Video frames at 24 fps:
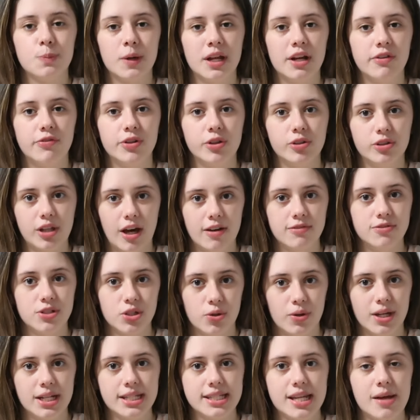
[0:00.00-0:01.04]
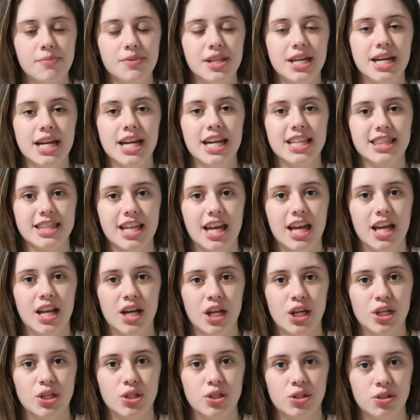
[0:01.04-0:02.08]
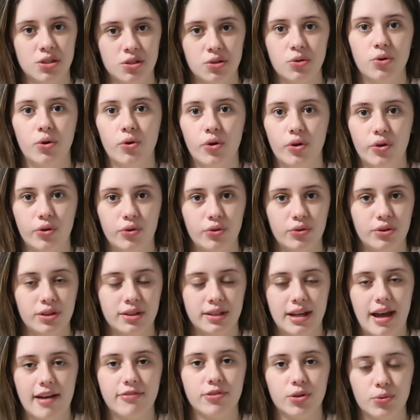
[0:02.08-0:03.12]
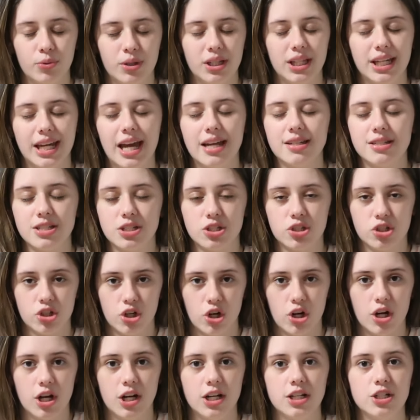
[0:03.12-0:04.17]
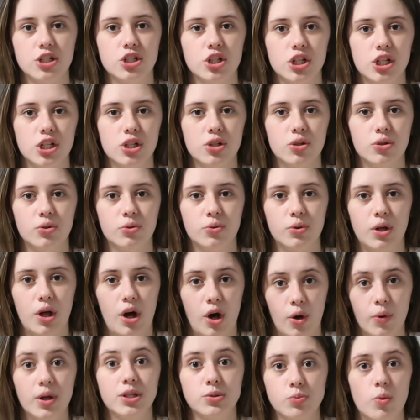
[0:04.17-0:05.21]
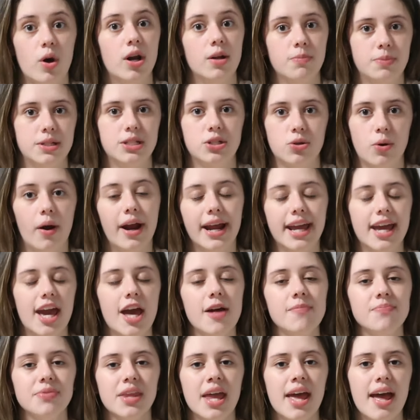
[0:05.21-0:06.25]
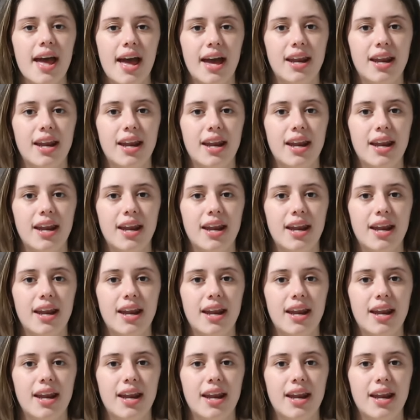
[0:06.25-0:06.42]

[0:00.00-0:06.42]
but if you love doing something, then you'll never really get discouraged or you'll always want to be doing it.